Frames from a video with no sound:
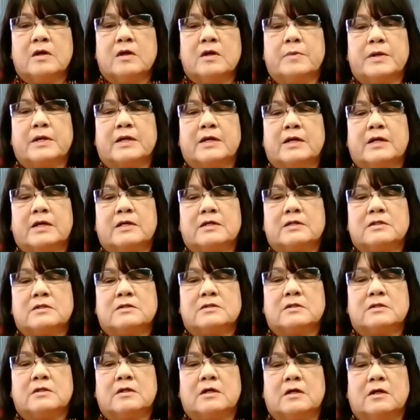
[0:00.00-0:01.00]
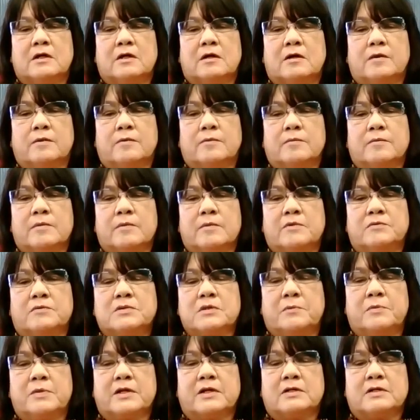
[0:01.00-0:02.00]
because if
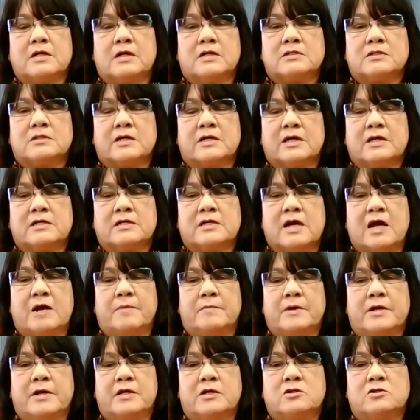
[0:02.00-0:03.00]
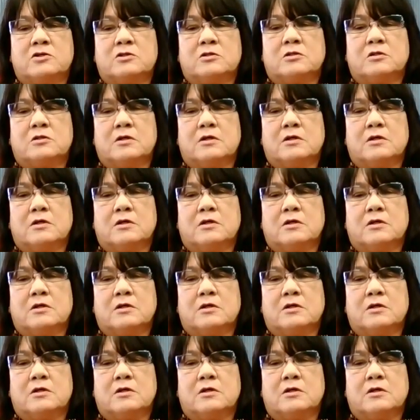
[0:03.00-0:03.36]
something does get damaged,